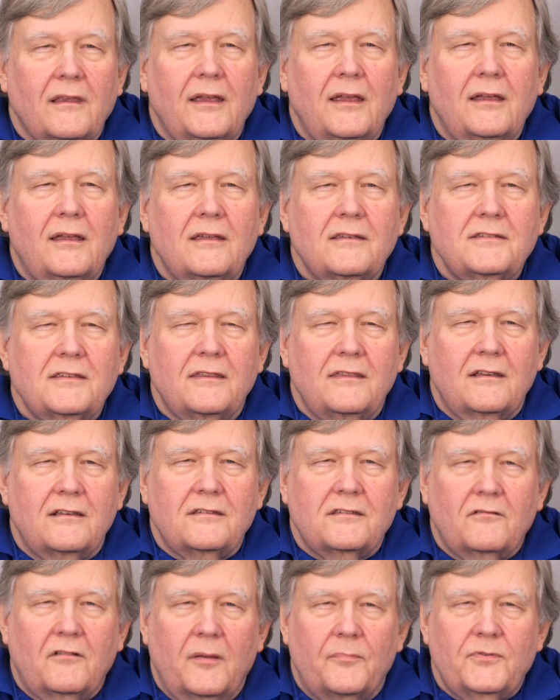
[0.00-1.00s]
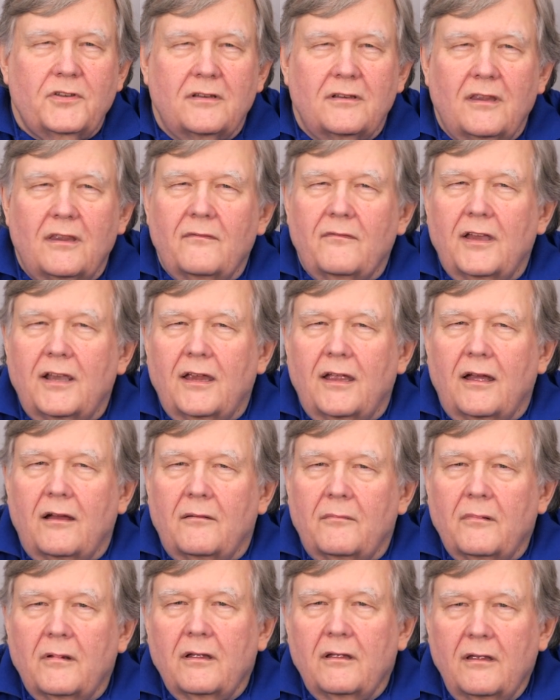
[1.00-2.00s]
link is in the description of the
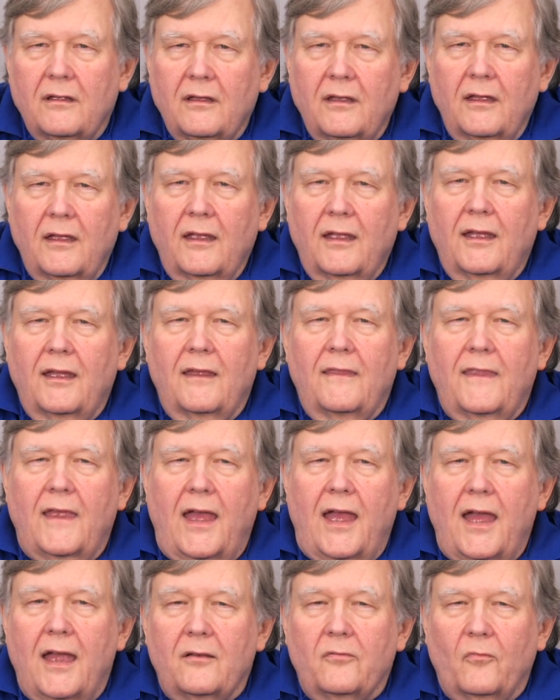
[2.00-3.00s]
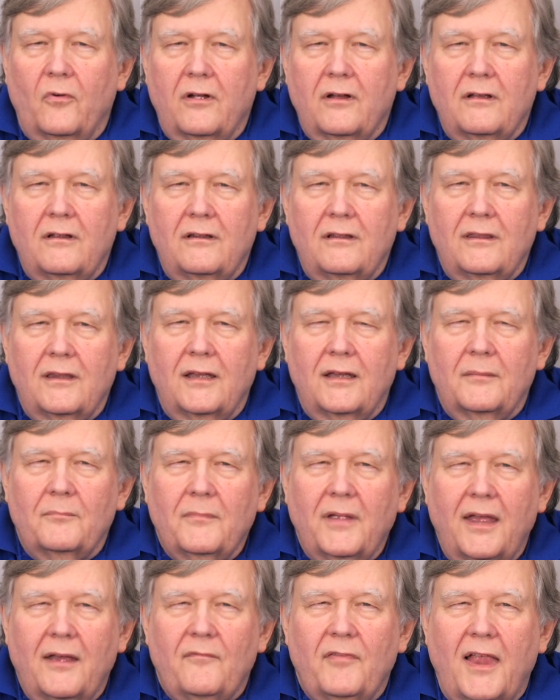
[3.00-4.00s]
video, and that will uh,
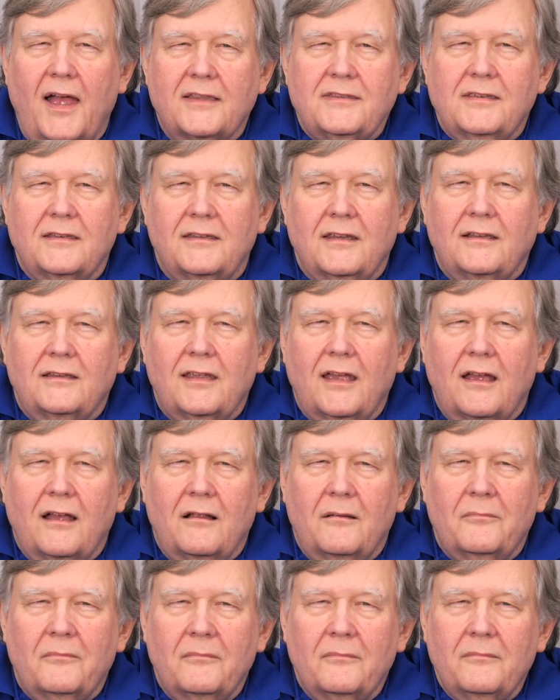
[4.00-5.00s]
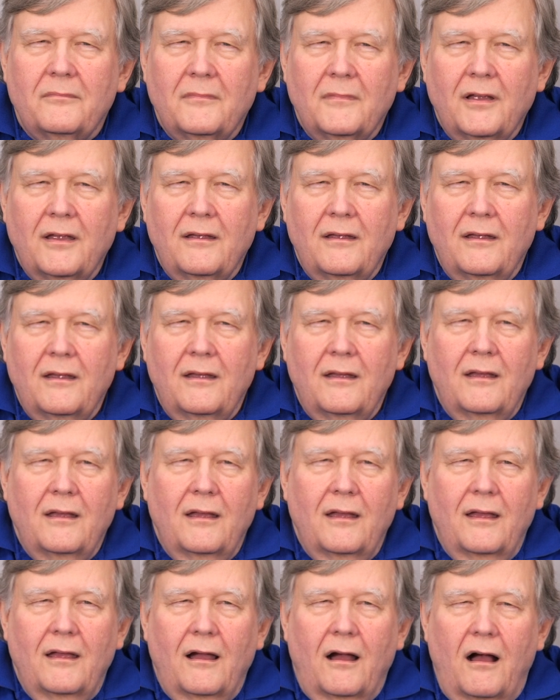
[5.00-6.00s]
have lots of detail.
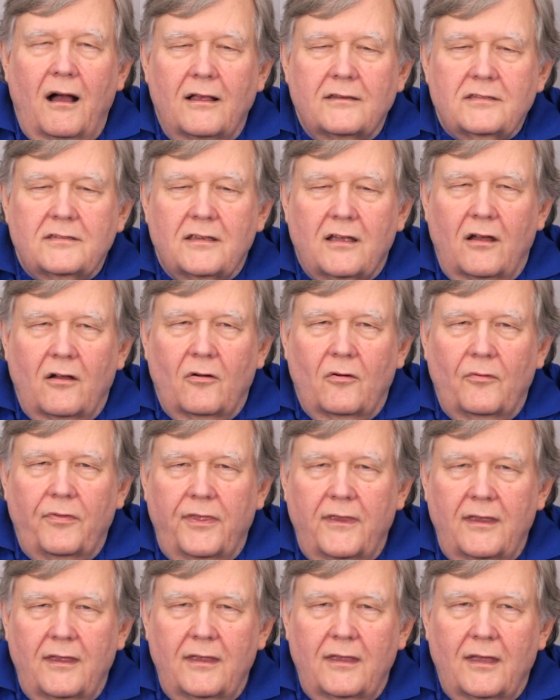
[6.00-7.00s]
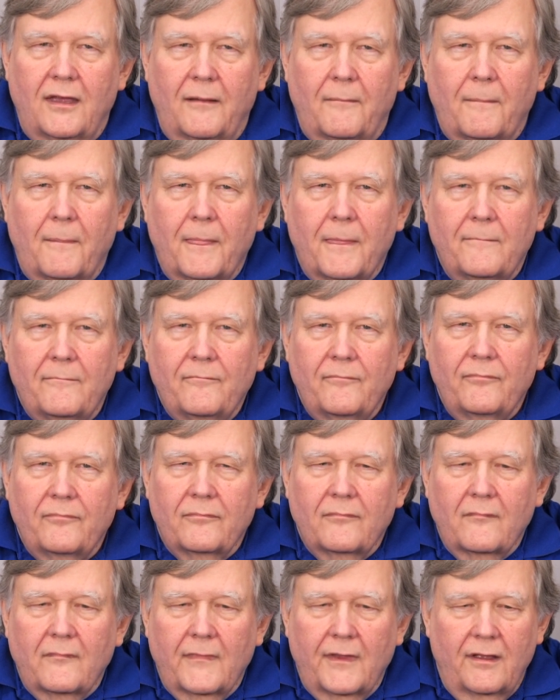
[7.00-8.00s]
Also, the um,
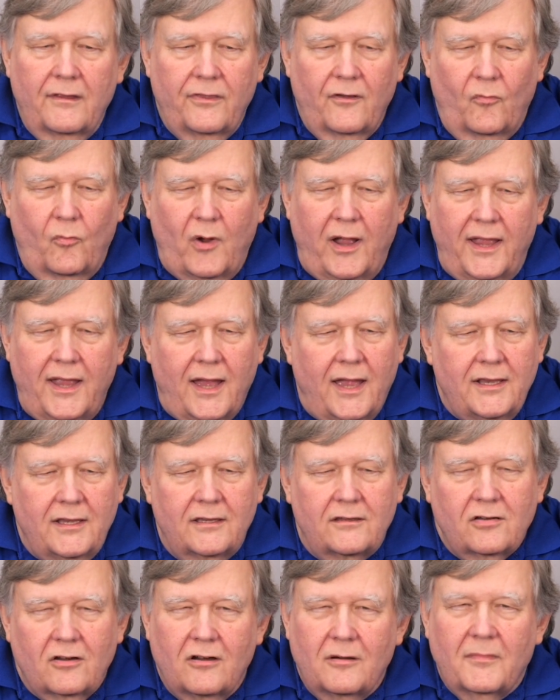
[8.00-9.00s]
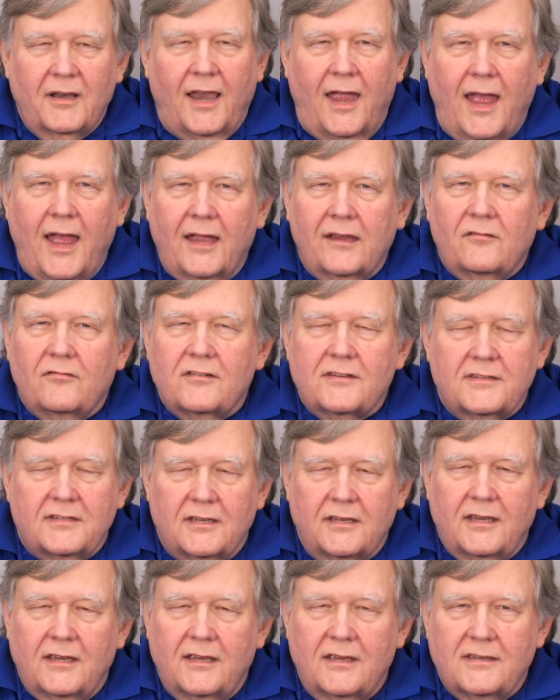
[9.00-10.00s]
the way I determine
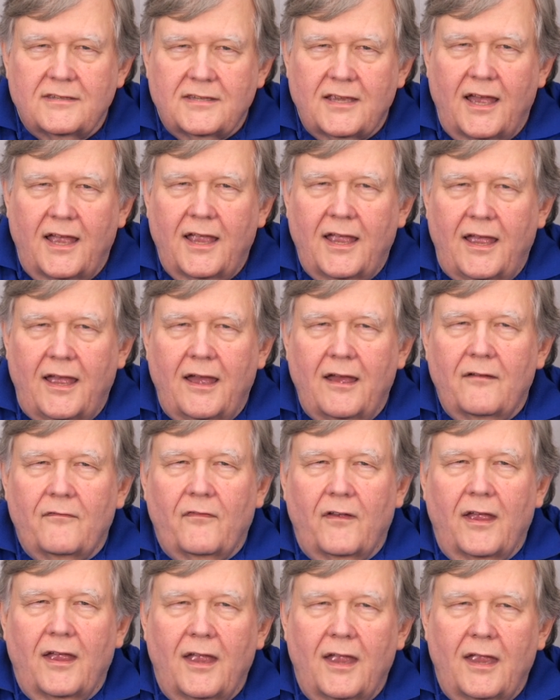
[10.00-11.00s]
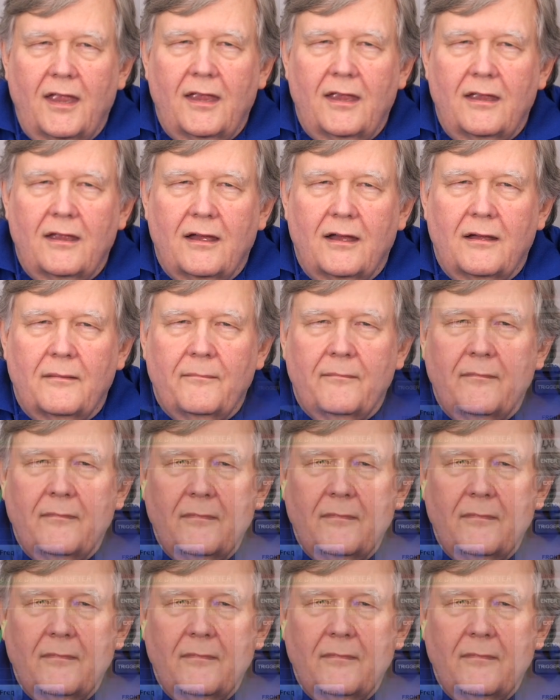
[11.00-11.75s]
accuracy is I have a uh,